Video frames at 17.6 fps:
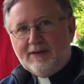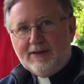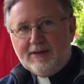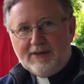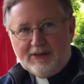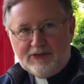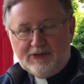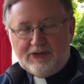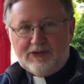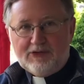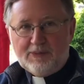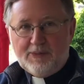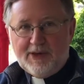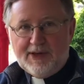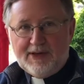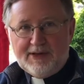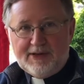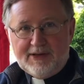This is the
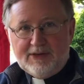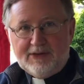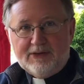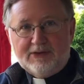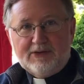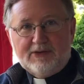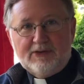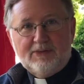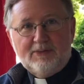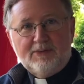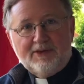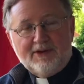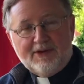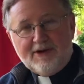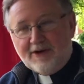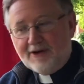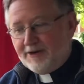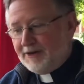way it is with a
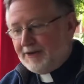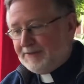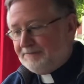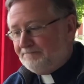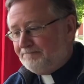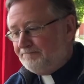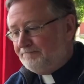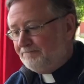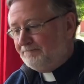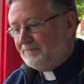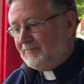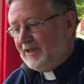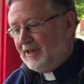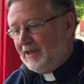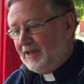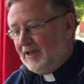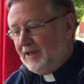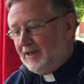garden,
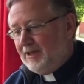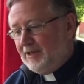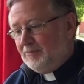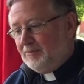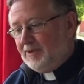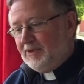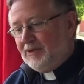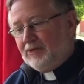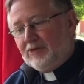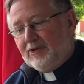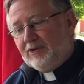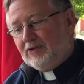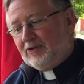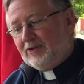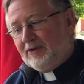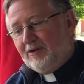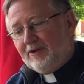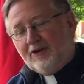but is this
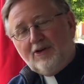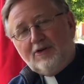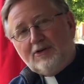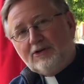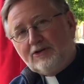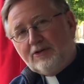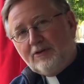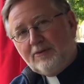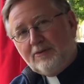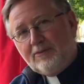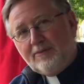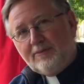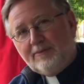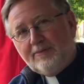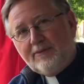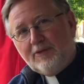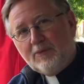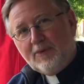not also
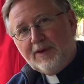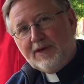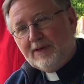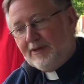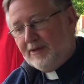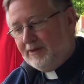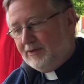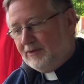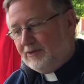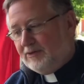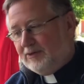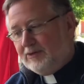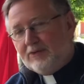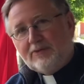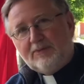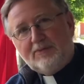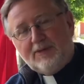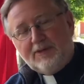the way it
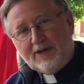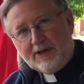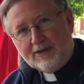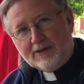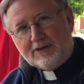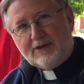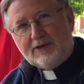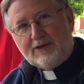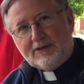is with us?